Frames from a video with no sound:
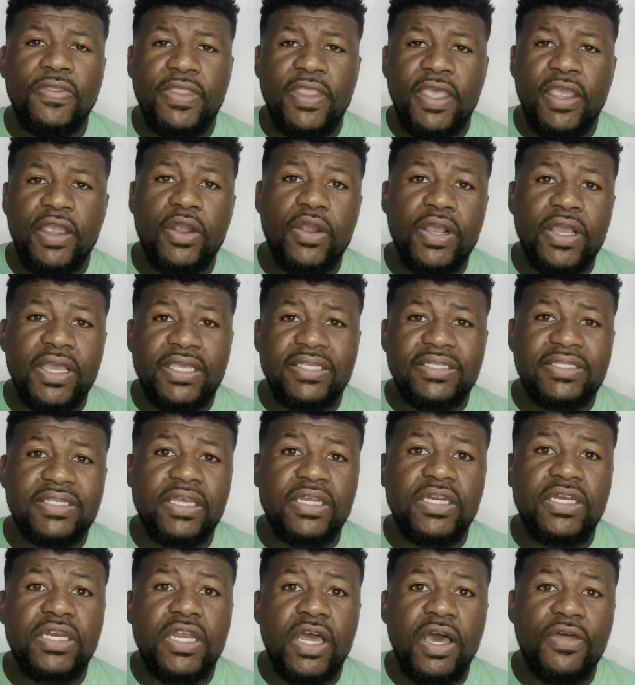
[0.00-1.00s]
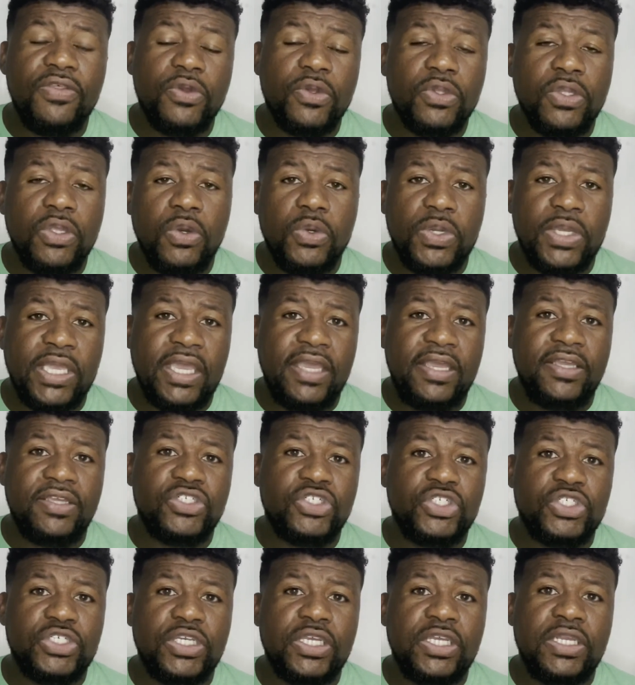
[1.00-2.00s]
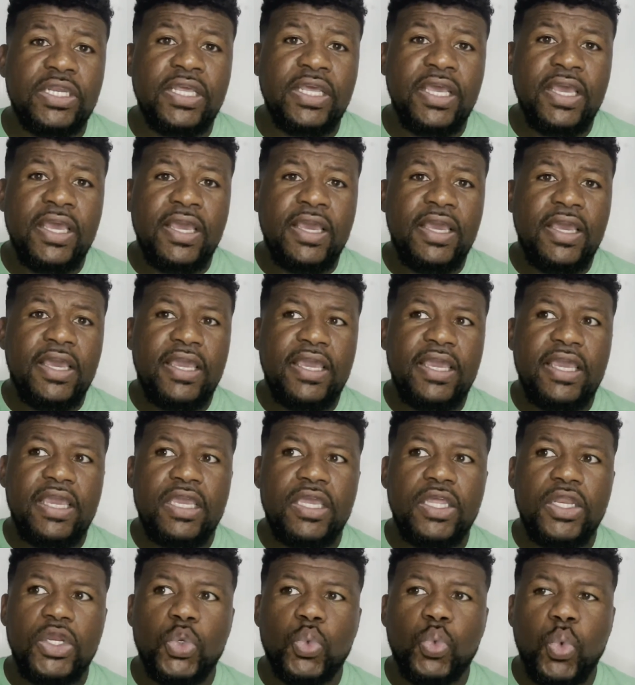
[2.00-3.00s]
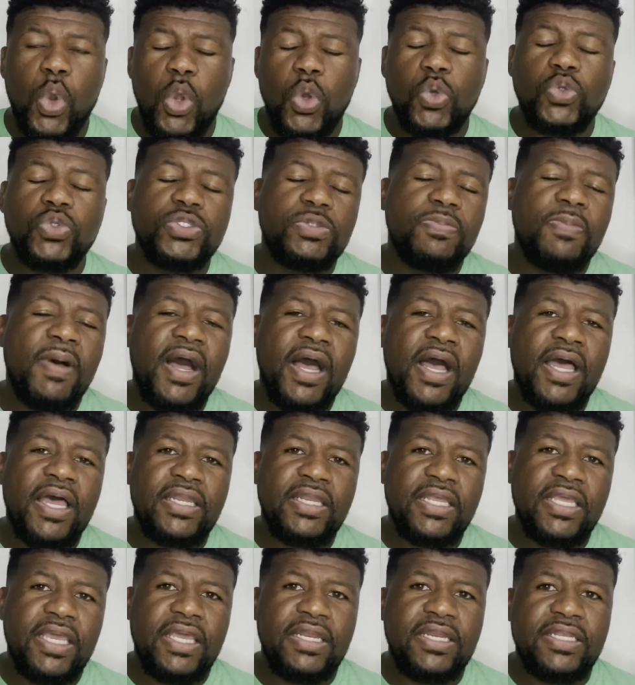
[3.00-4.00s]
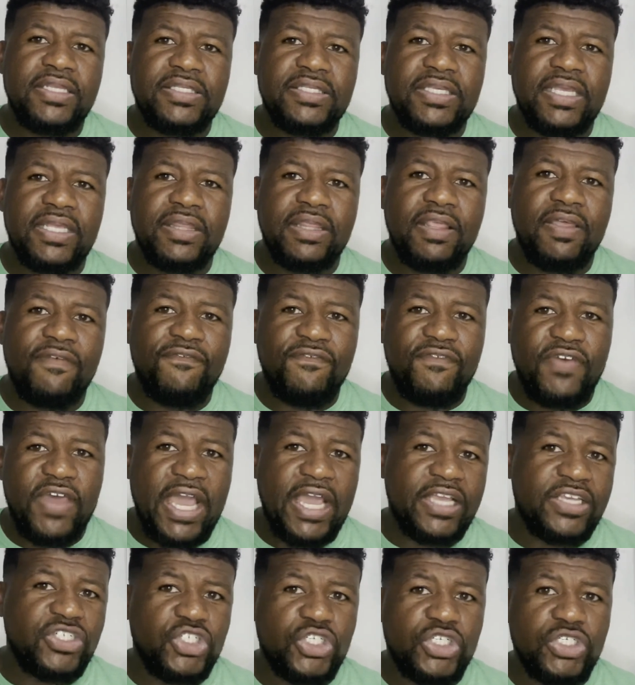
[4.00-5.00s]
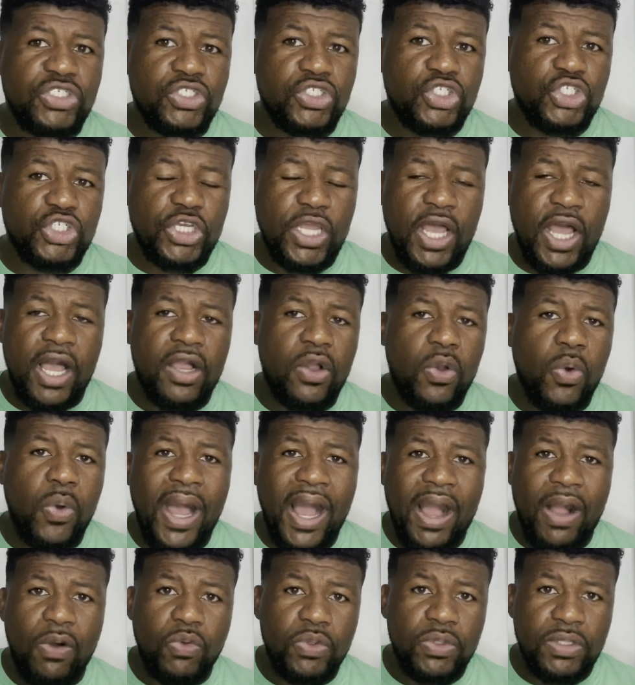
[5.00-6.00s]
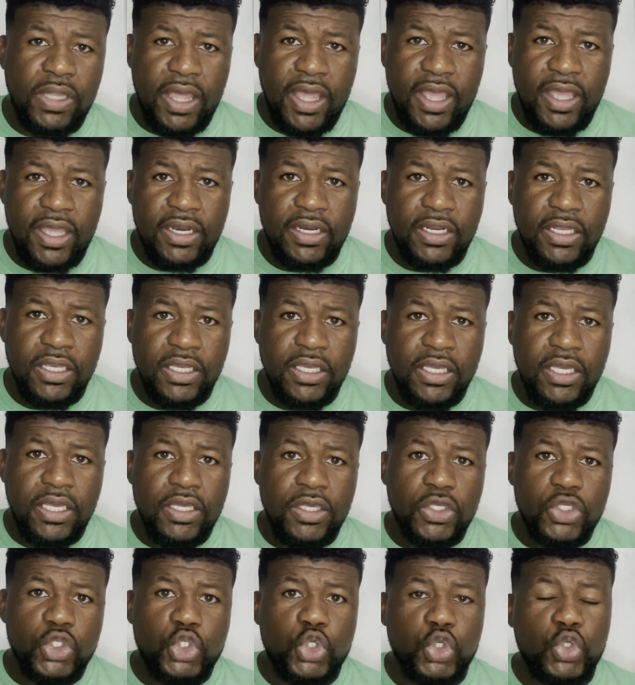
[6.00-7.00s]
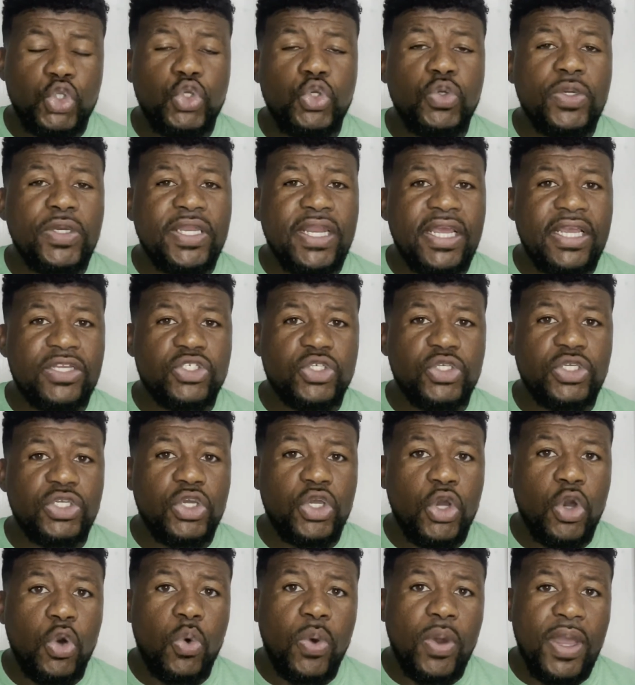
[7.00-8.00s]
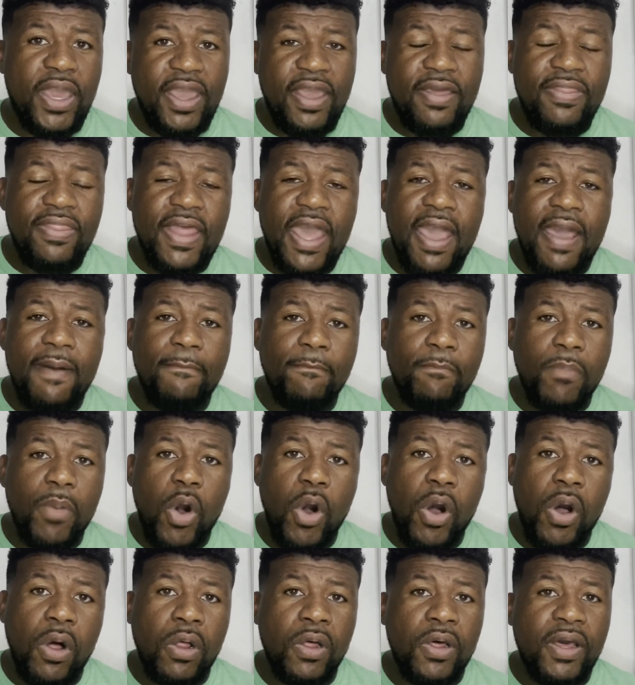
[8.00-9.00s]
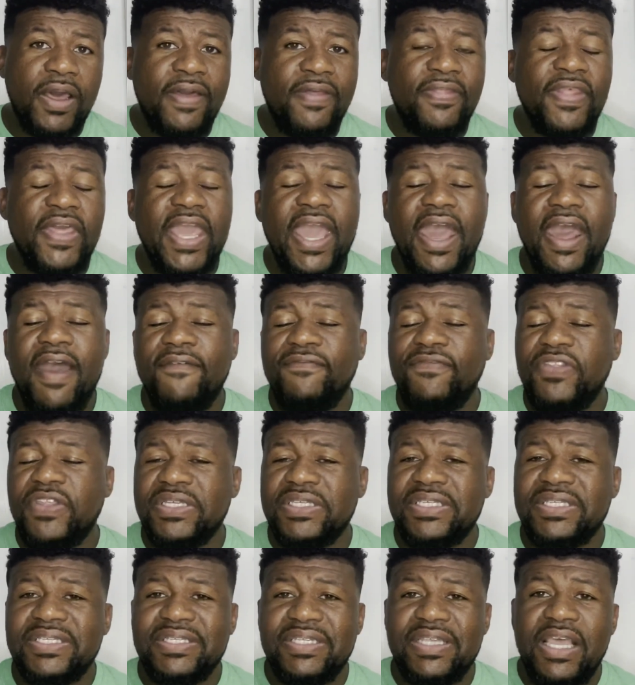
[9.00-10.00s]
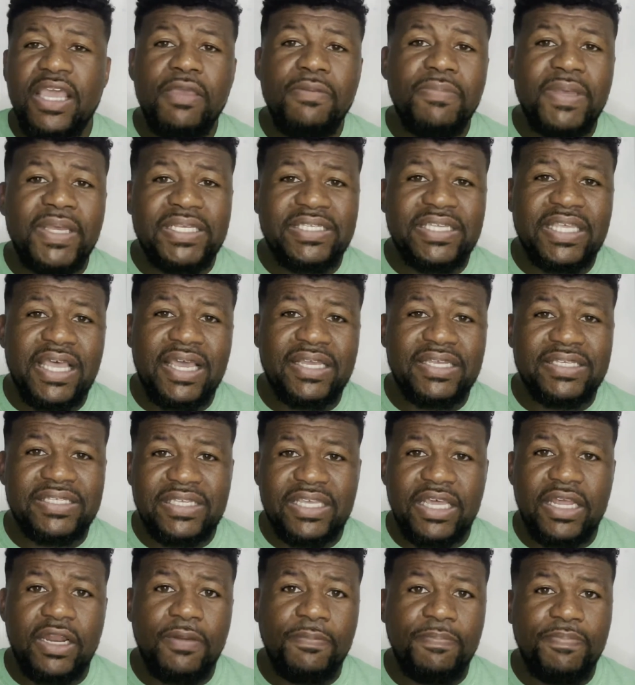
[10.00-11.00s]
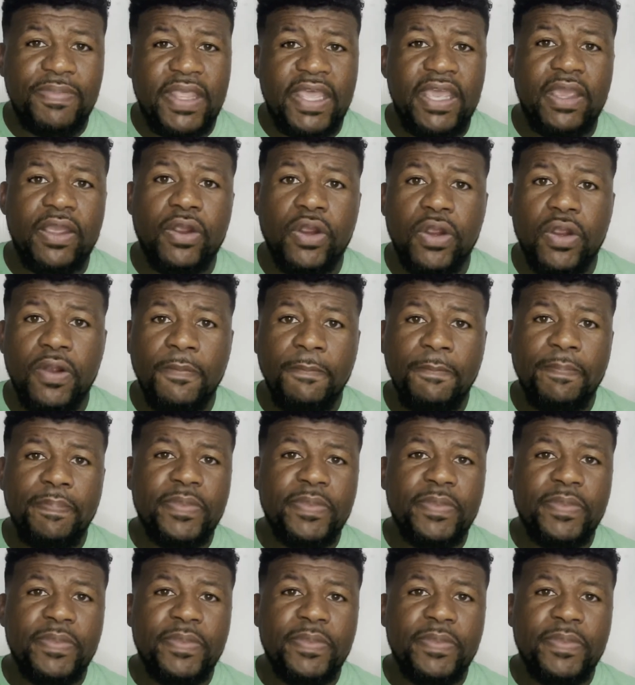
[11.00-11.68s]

there is another location in Rosemont, and it's at the Fashion Chicago outlet. So you can actually go in that mall and they have the same exact setup there.